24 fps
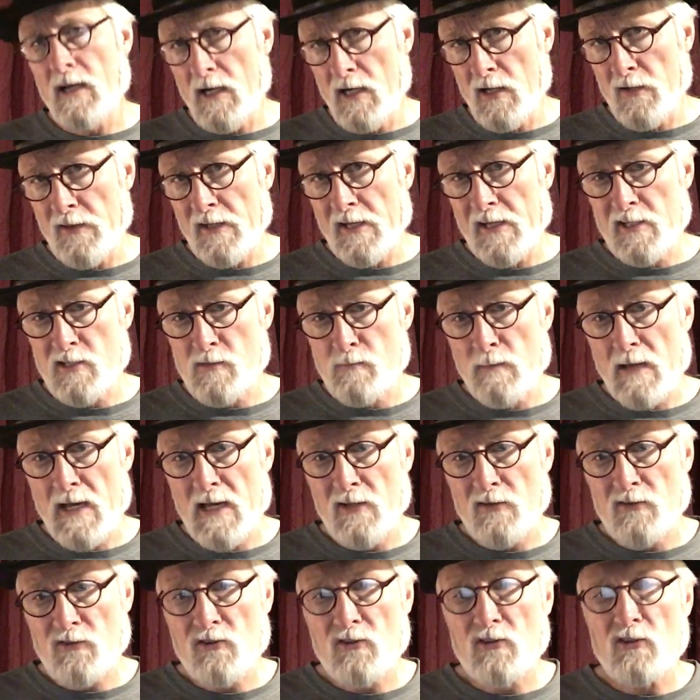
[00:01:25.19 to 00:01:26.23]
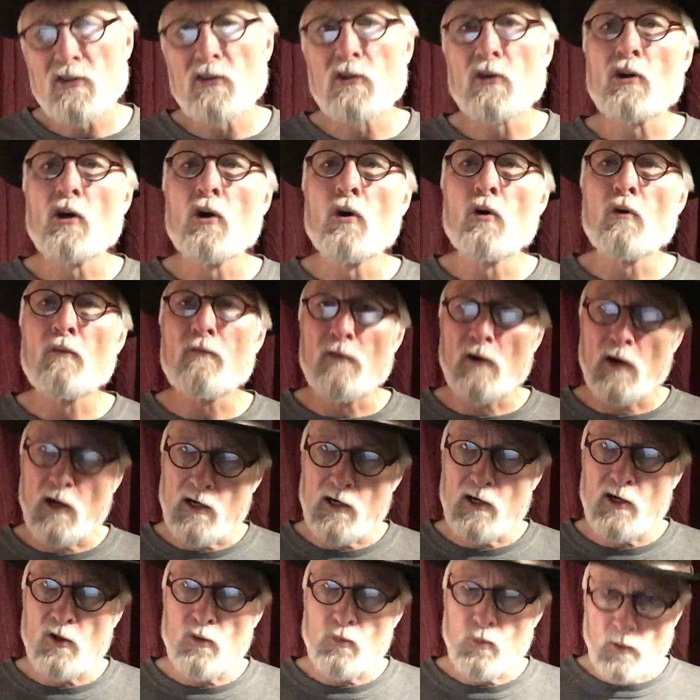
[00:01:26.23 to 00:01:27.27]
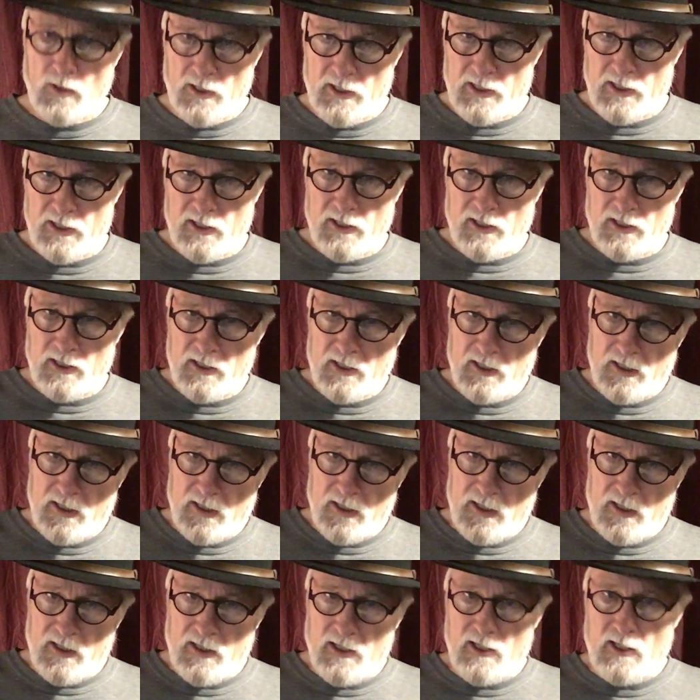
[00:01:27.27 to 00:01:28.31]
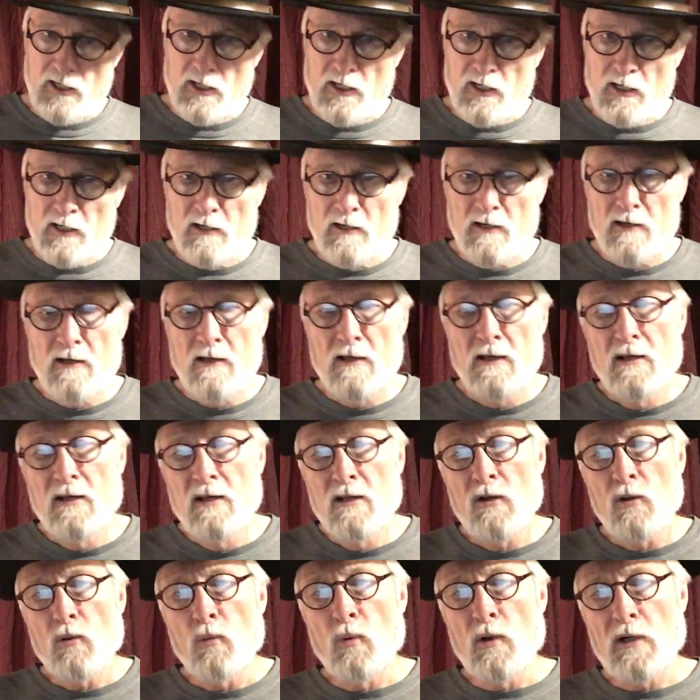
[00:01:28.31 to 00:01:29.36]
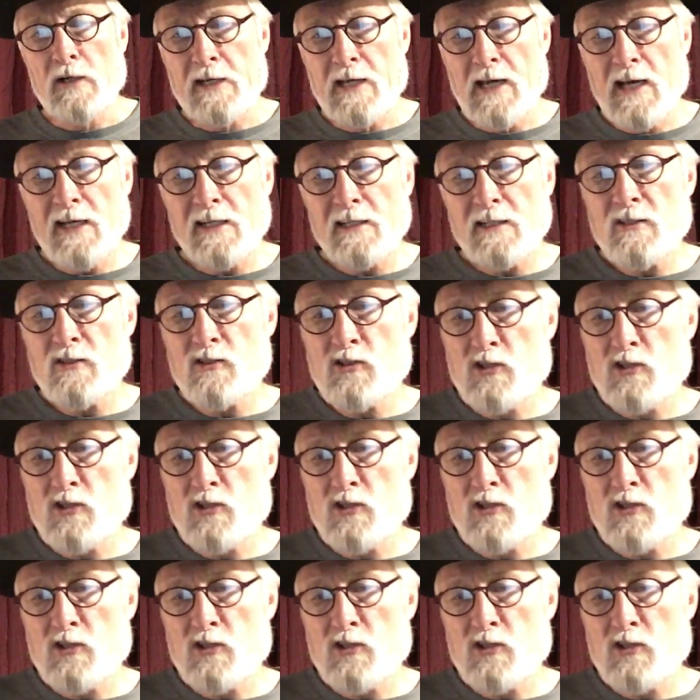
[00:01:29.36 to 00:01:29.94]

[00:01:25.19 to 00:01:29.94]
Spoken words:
I think it's best you go far away. Getting